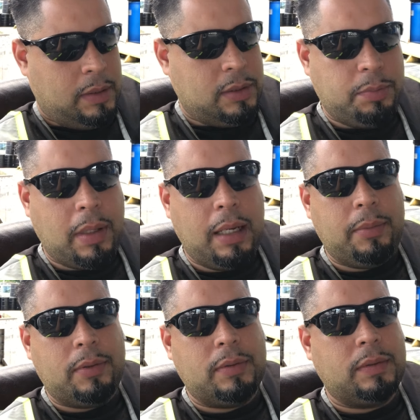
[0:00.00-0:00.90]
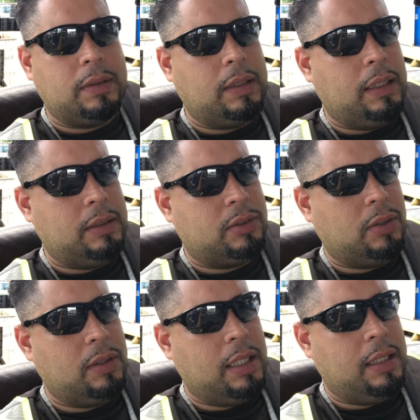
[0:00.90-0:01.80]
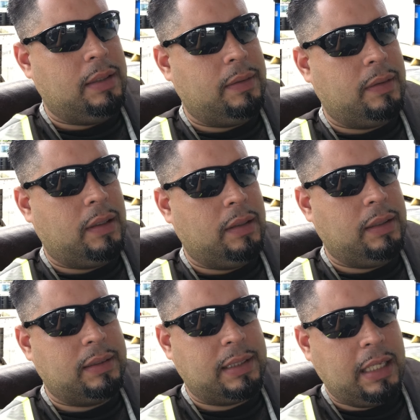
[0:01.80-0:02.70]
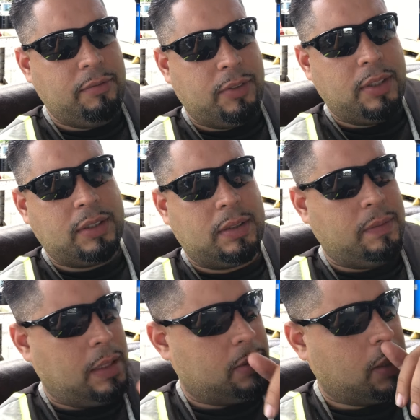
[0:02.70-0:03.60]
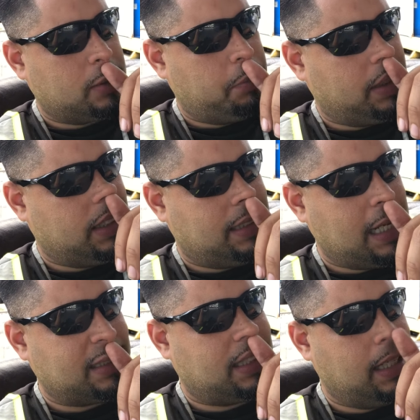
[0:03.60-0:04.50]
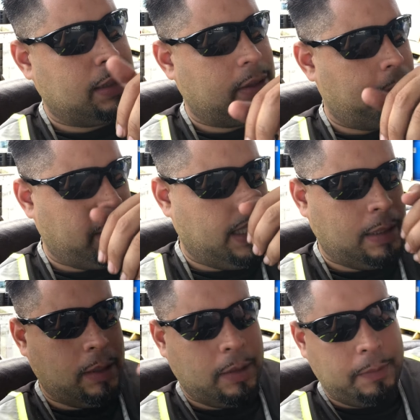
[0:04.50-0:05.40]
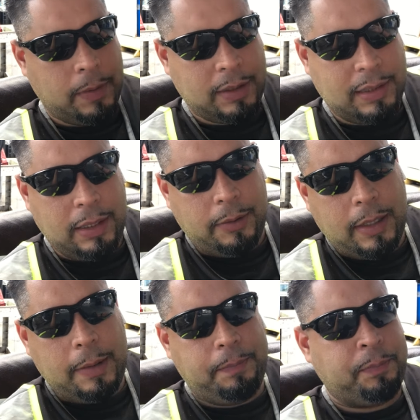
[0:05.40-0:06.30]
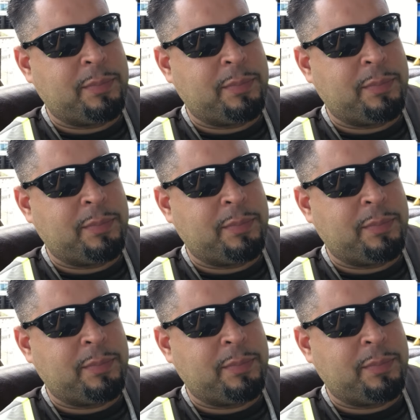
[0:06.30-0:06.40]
This is Bible. And so then in the same verse, it talked about the tax collector being a sinner, right?